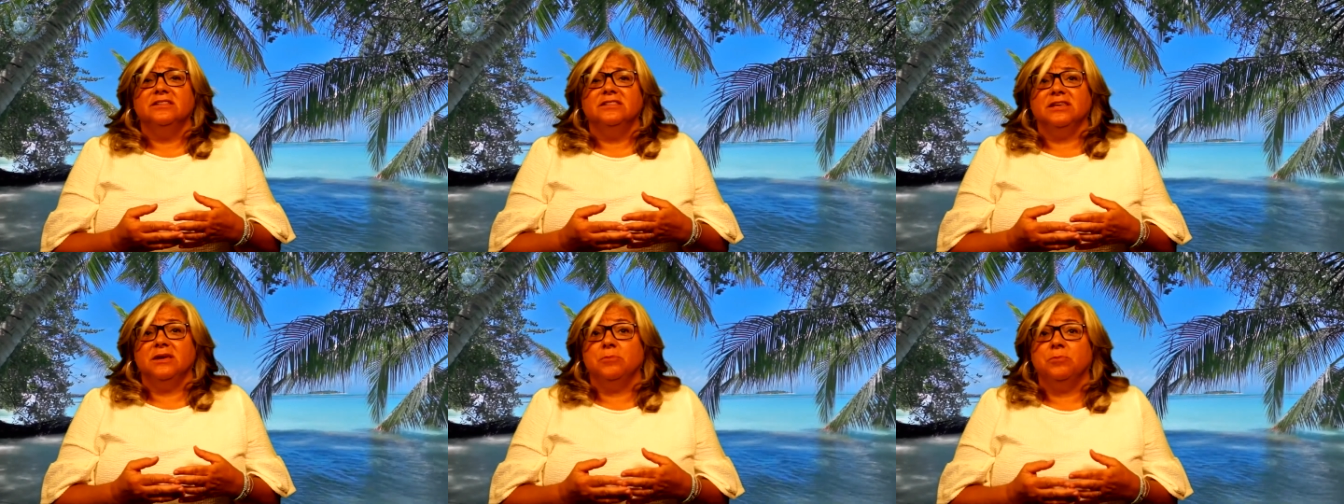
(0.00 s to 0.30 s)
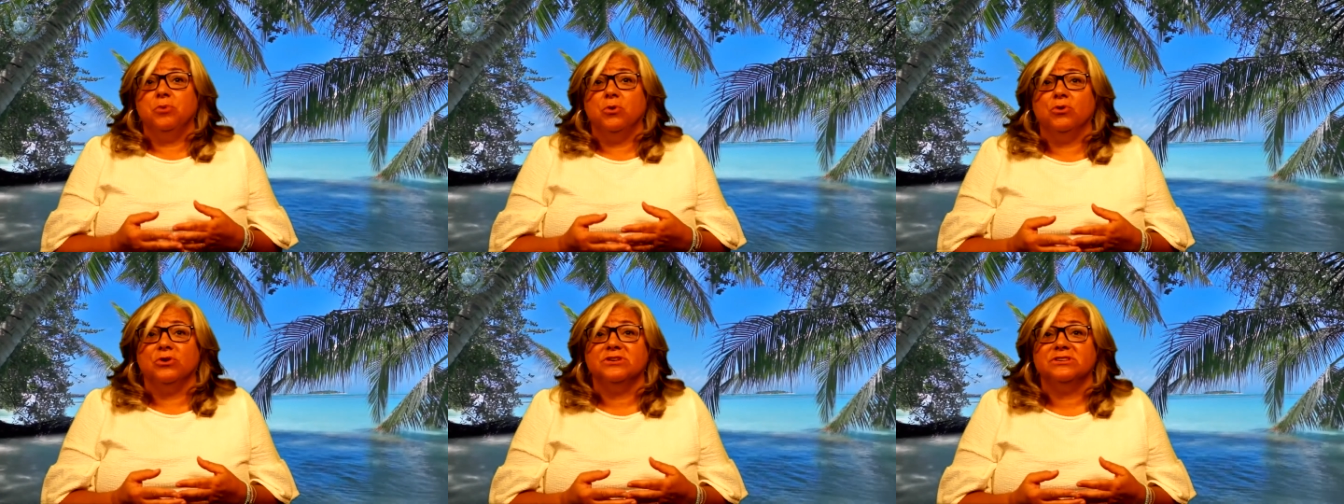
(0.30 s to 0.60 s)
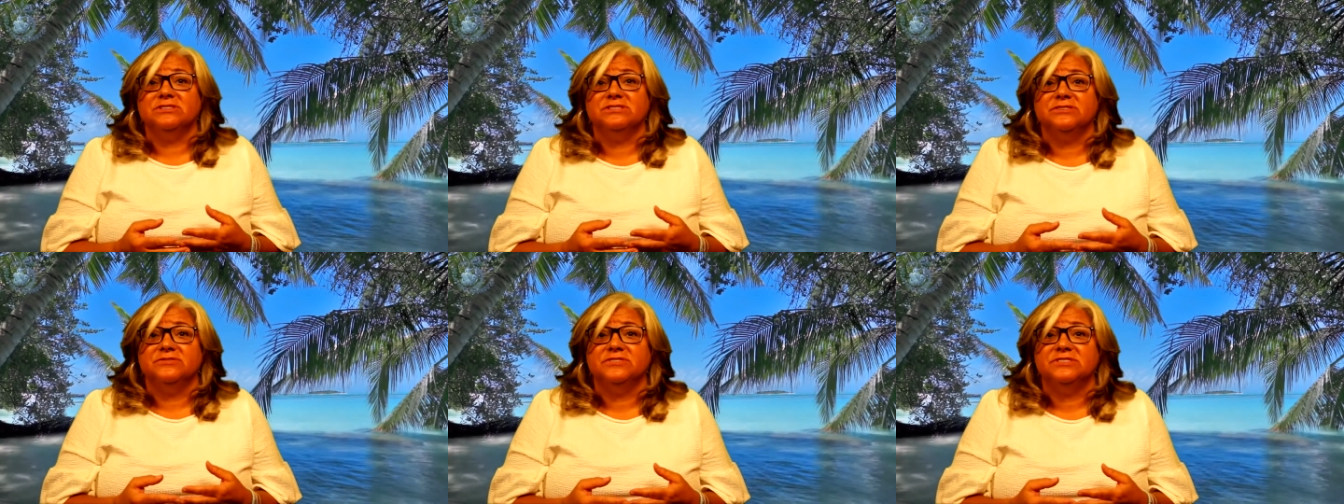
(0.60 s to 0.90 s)
the
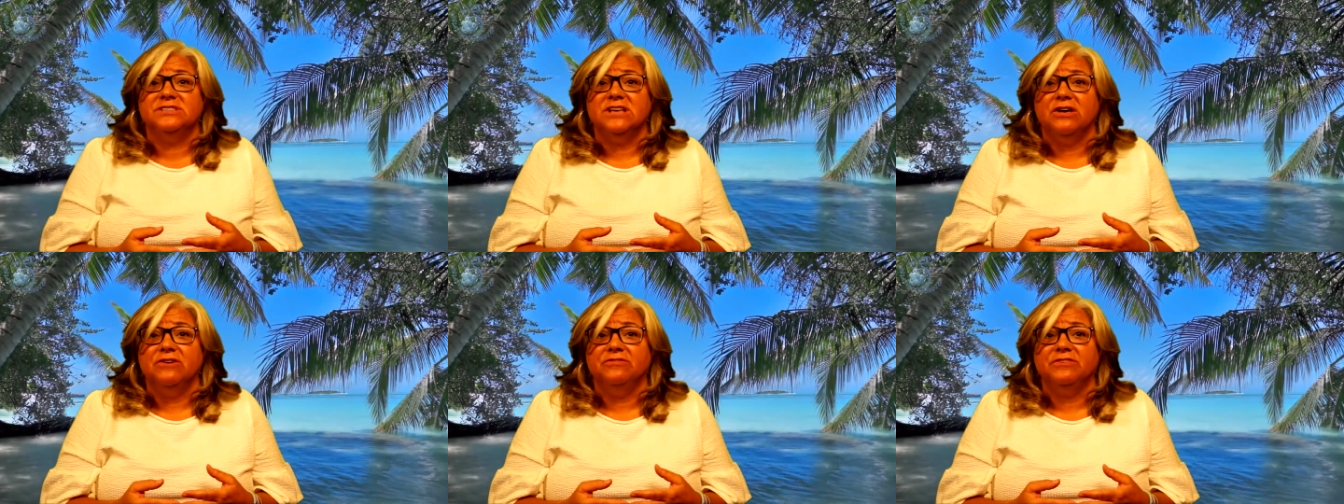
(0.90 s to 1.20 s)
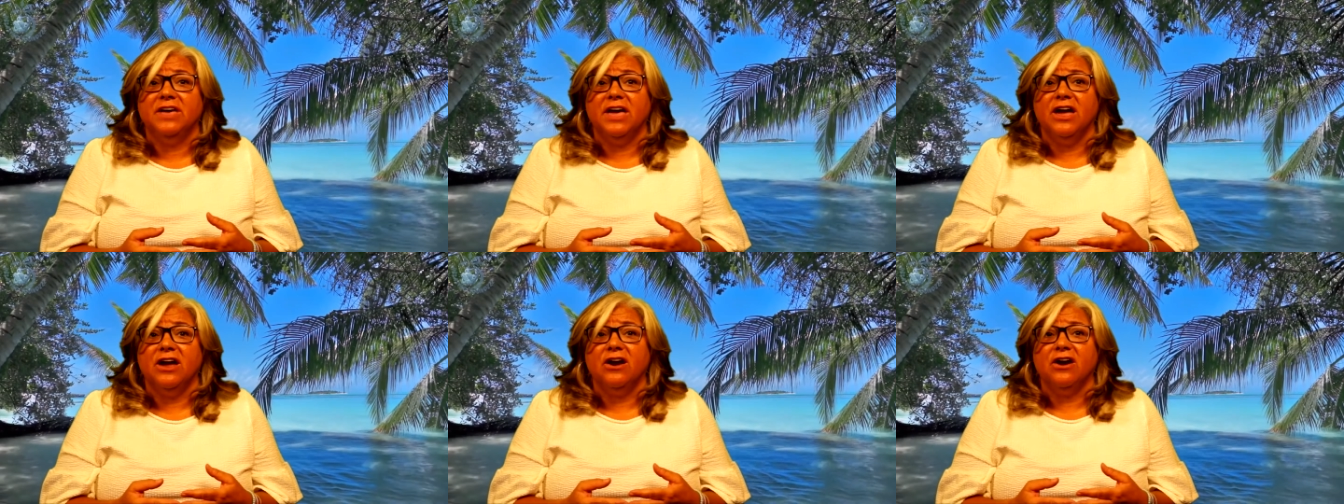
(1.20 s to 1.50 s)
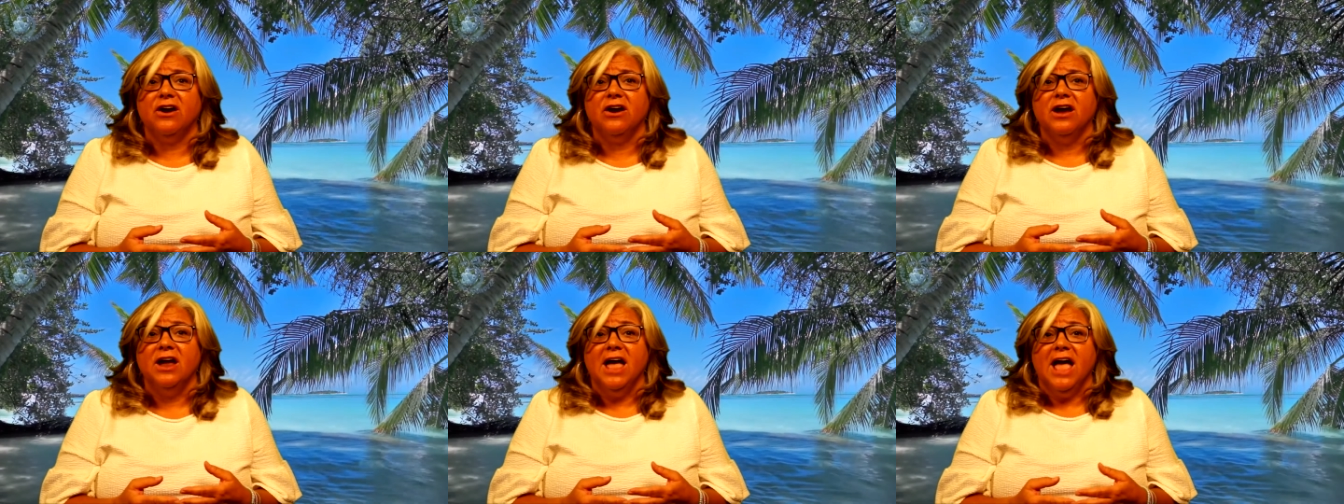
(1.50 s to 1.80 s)
importance of self
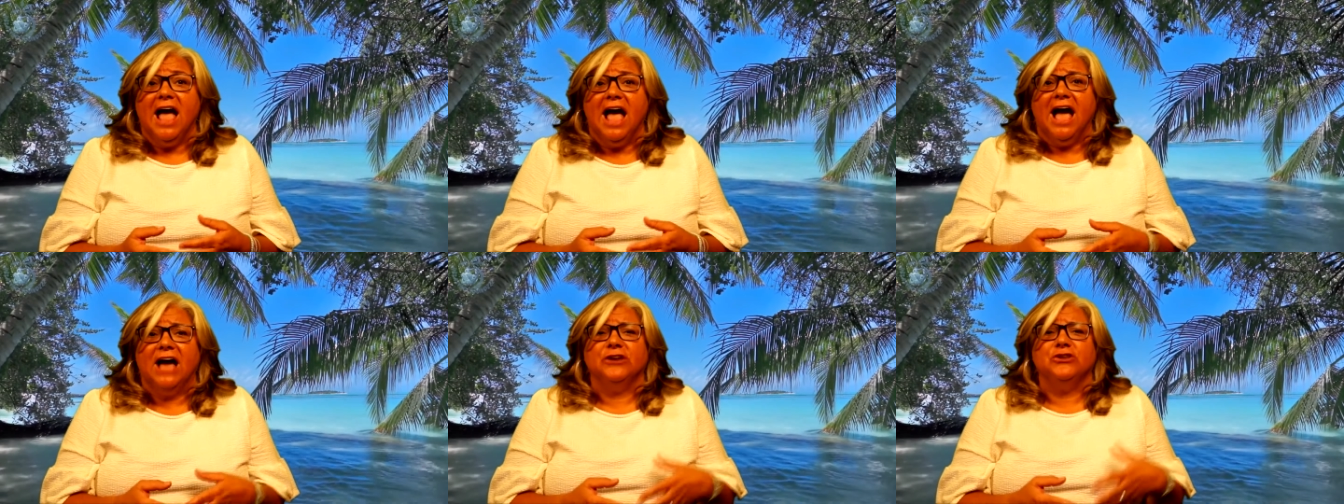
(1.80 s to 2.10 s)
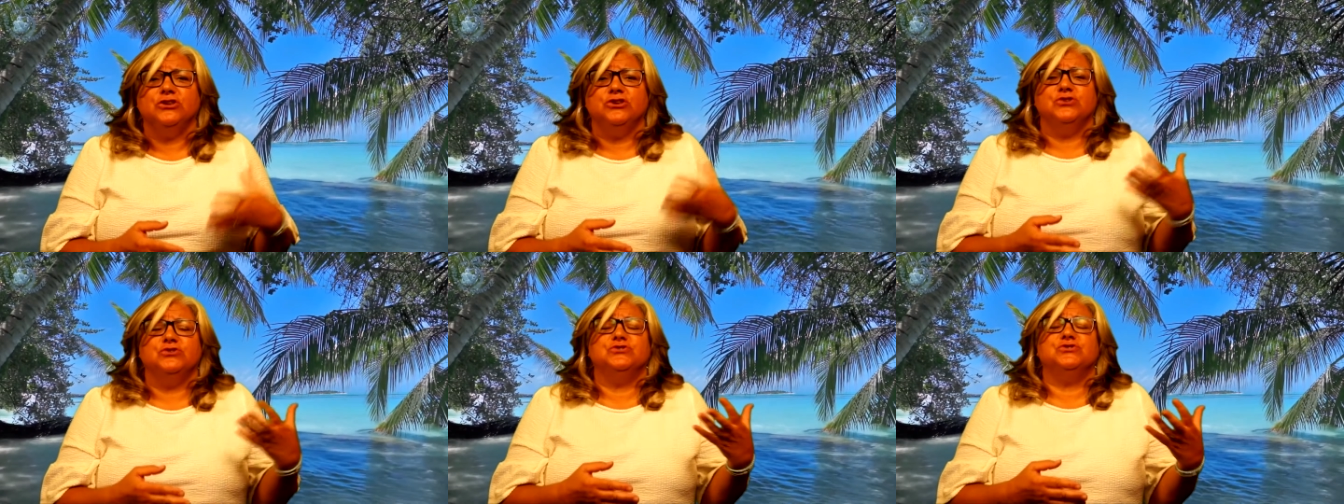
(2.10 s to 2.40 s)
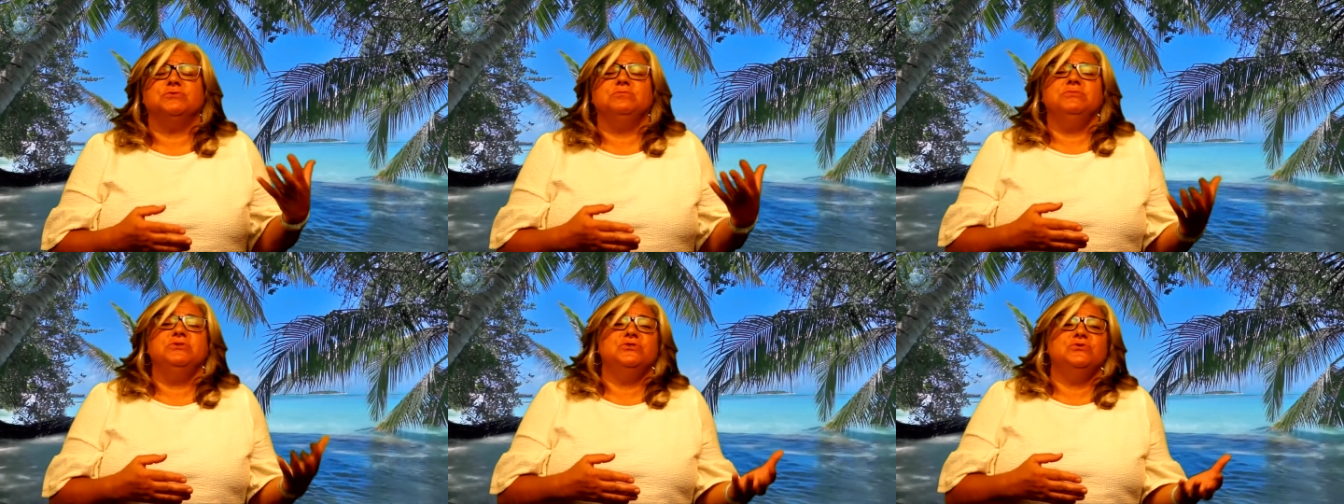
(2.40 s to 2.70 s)
care, how to
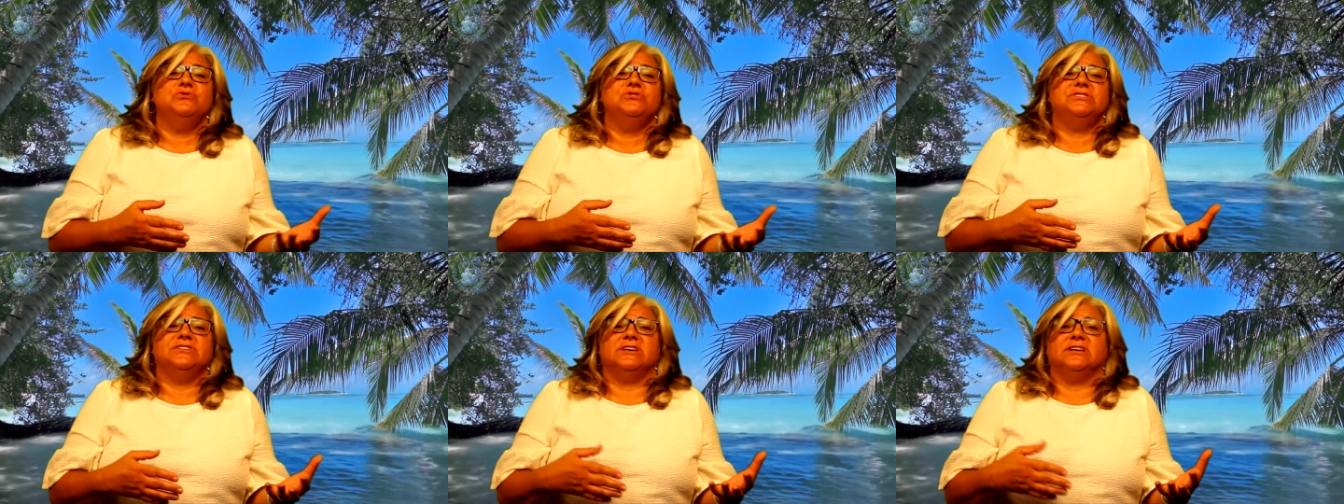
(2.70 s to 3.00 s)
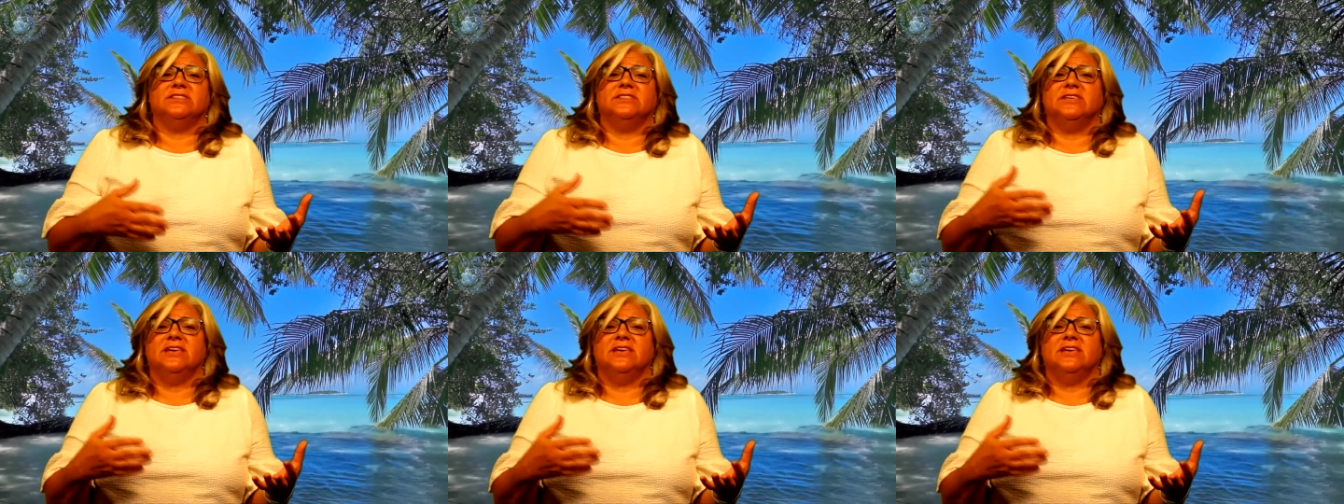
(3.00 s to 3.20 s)
use music,